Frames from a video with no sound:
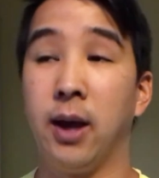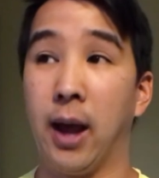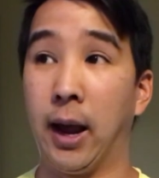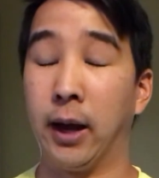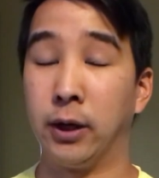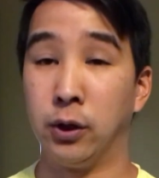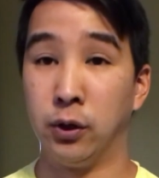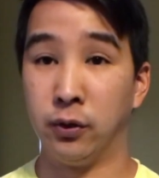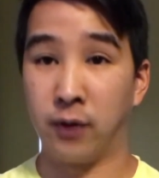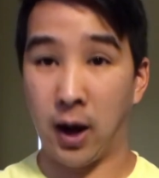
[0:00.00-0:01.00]
And
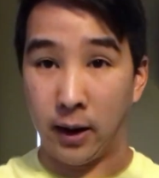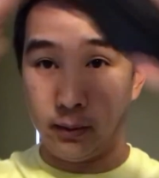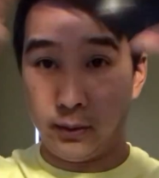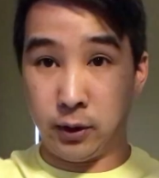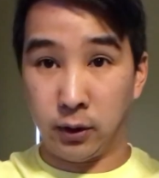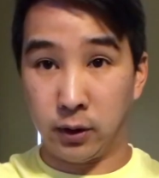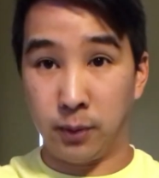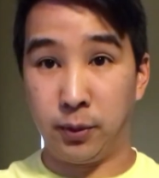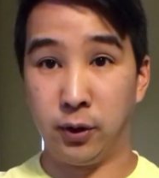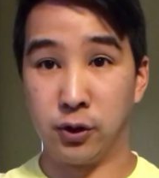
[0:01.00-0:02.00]
you got your
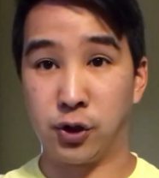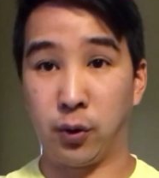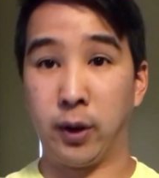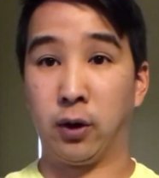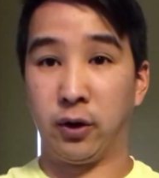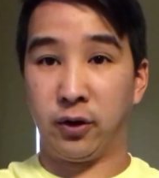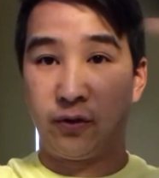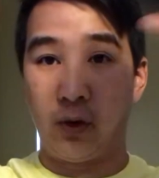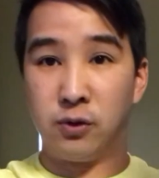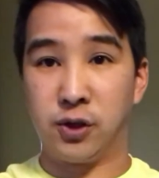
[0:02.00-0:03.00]
computer screen or your
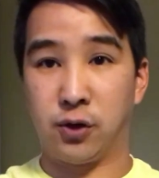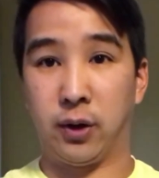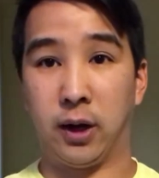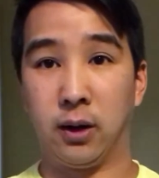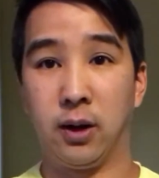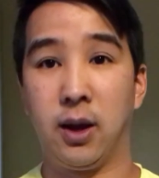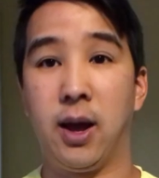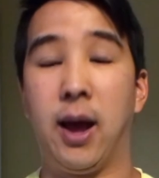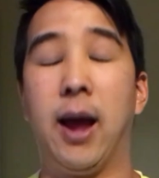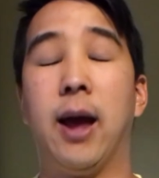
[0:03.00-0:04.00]
phone screen,
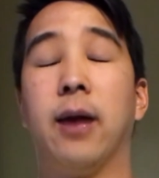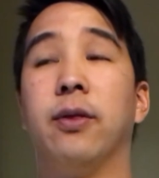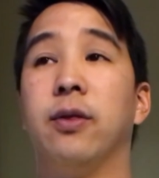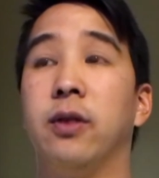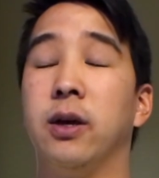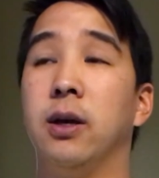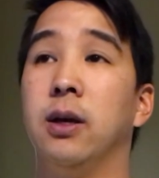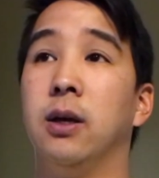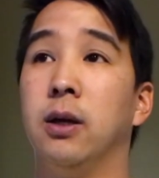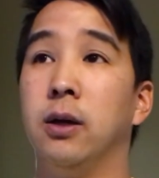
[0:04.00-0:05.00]
and
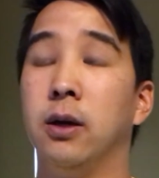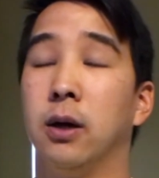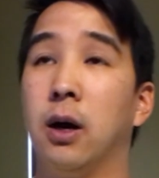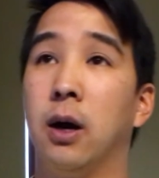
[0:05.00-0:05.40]
you